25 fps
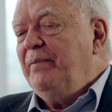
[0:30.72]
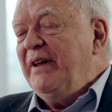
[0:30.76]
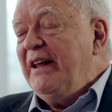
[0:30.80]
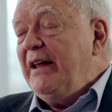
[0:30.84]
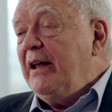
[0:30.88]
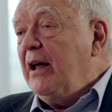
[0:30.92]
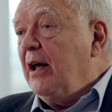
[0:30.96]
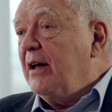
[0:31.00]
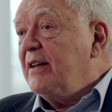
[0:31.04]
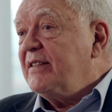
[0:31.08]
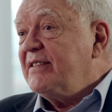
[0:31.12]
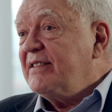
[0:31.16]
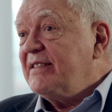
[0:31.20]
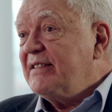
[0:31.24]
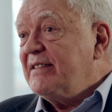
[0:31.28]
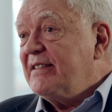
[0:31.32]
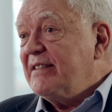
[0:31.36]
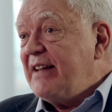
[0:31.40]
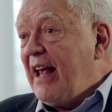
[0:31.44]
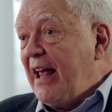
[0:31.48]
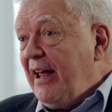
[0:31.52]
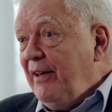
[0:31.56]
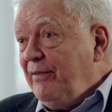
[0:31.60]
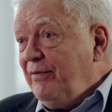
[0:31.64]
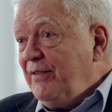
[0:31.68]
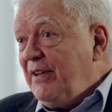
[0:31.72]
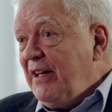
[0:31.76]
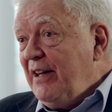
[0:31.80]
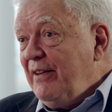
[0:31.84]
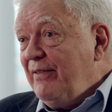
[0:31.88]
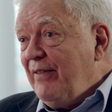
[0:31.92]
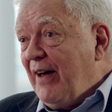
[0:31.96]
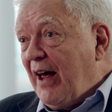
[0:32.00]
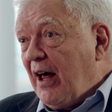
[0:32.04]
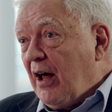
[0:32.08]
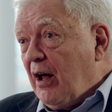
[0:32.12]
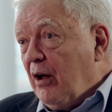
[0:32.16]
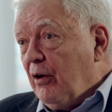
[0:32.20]
be a
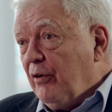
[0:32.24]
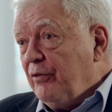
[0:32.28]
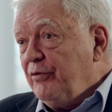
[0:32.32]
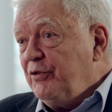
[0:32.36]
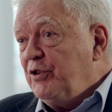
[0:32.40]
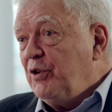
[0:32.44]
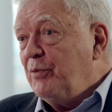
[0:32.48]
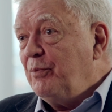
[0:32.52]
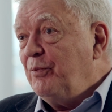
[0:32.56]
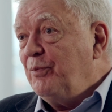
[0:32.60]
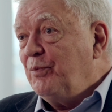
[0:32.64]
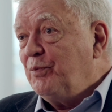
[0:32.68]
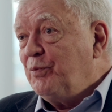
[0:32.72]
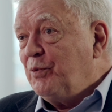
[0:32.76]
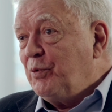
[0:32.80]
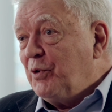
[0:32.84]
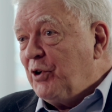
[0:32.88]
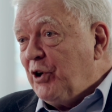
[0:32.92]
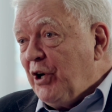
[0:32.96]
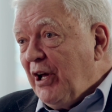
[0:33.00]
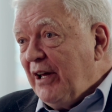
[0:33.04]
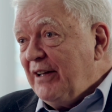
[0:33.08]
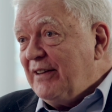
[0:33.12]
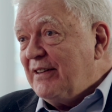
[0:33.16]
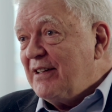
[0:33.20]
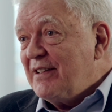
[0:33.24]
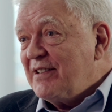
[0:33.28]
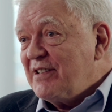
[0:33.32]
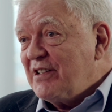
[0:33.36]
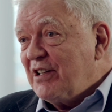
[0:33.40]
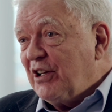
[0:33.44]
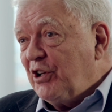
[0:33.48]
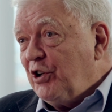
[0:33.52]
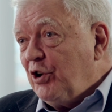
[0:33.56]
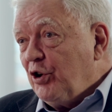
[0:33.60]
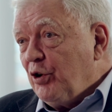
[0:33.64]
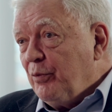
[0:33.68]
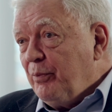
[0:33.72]
safety valve to create the
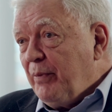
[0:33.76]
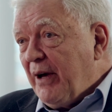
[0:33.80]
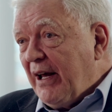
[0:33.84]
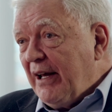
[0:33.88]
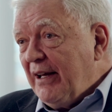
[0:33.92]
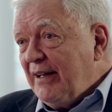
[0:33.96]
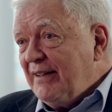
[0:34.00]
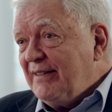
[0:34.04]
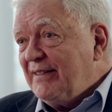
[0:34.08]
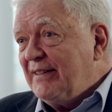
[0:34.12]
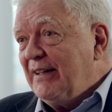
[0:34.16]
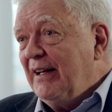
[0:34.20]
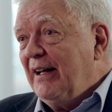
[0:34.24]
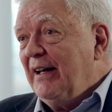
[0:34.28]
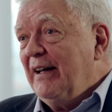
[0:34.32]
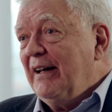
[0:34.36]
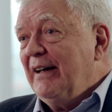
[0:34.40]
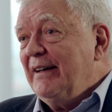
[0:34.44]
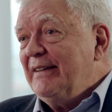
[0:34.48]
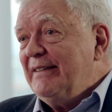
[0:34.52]
secure base,